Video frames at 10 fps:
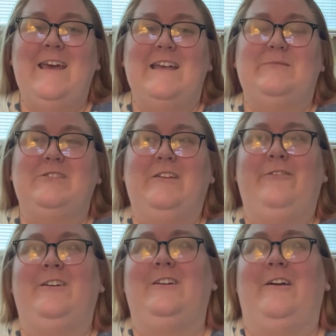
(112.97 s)
especially
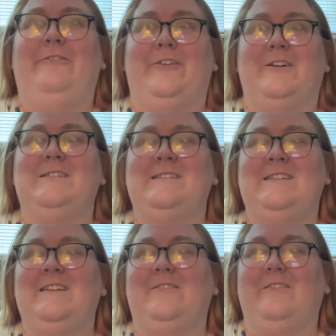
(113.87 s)
for a
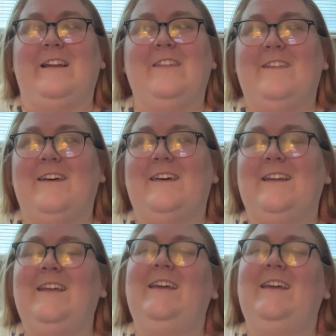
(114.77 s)
first read-a-thon,